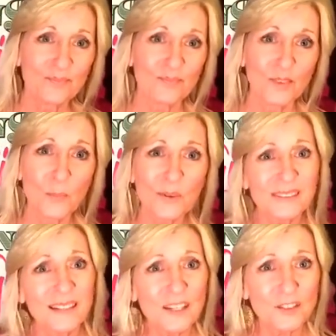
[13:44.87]
you
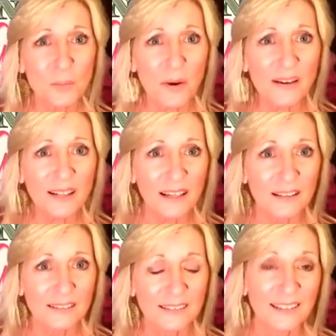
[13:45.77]
booked an extra party.
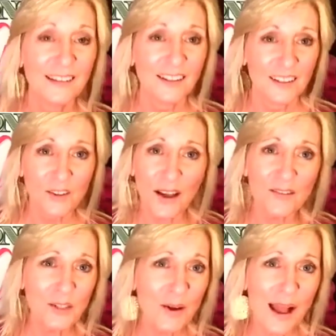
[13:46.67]
You
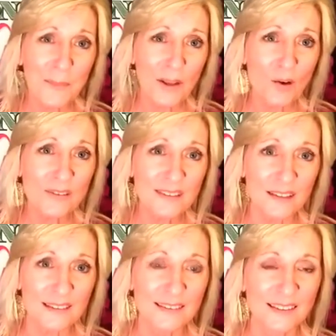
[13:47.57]
have a new happy
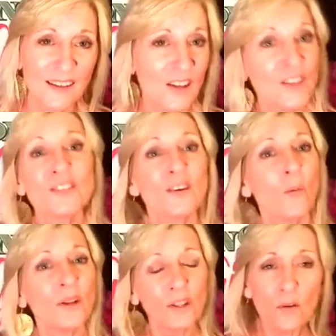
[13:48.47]
hostess. So
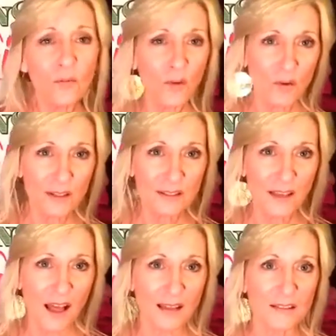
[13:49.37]
when you focus
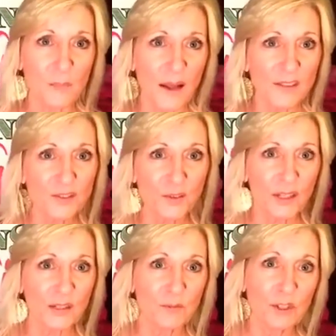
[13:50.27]
on
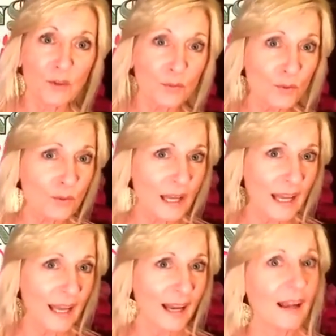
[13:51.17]
sponsoring and
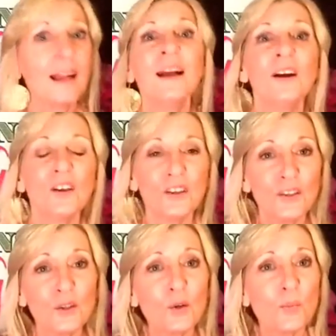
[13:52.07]
recruiting,
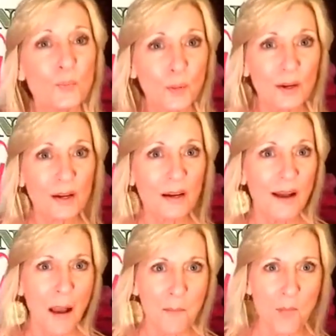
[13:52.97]
you book
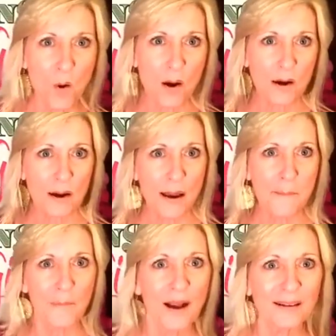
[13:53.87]
more
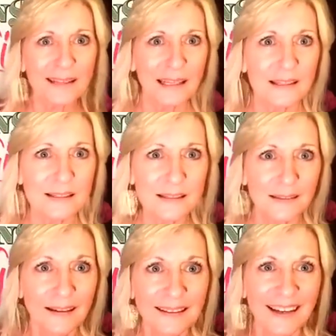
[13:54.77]
parties
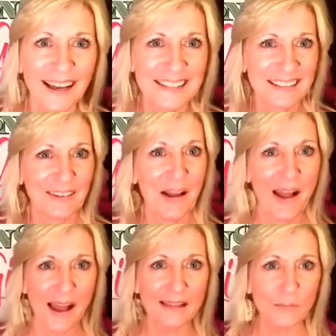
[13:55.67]
as
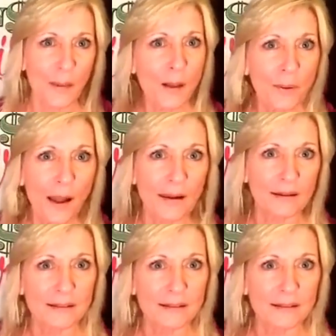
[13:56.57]
a byproduct.